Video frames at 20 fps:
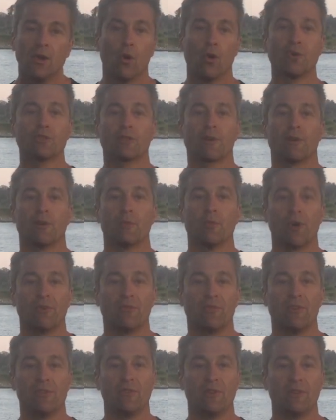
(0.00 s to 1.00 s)
Also in my
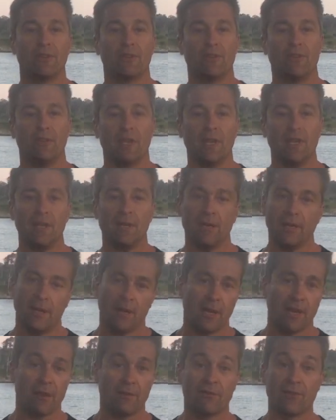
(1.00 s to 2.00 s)
50th year,
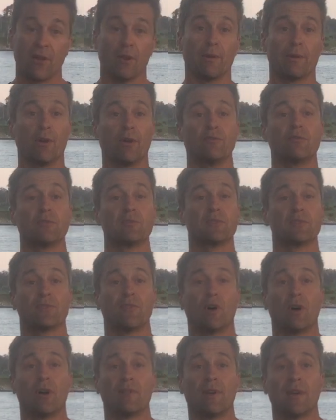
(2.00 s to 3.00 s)
and following on from
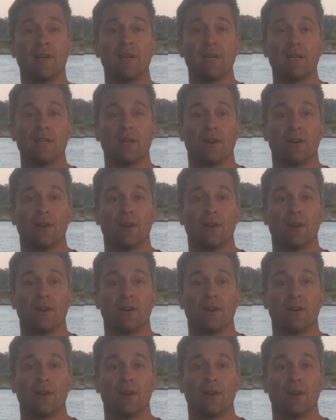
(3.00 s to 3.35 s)
Survivor,